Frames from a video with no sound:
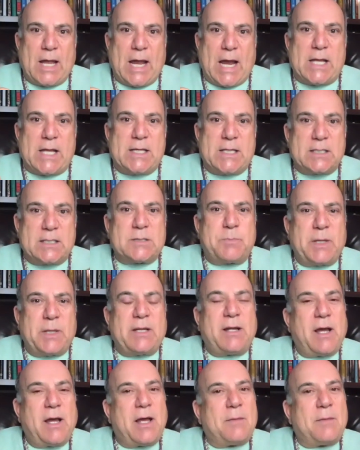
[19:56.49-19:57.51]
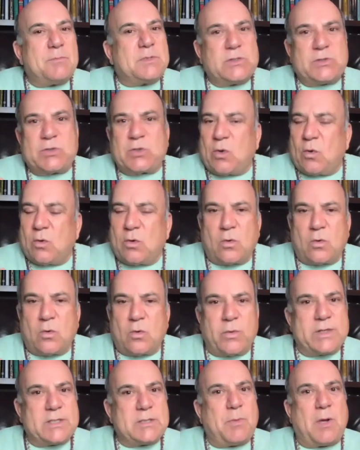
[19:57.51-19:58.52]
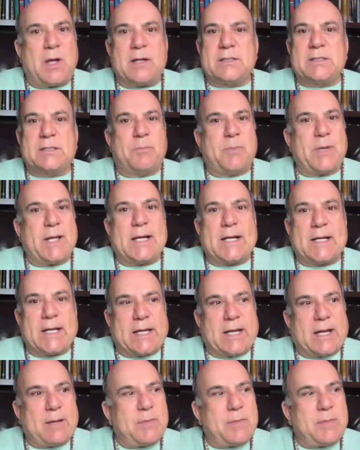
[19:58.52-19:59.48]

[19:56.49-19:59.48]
Right. And this becomes total responsibility.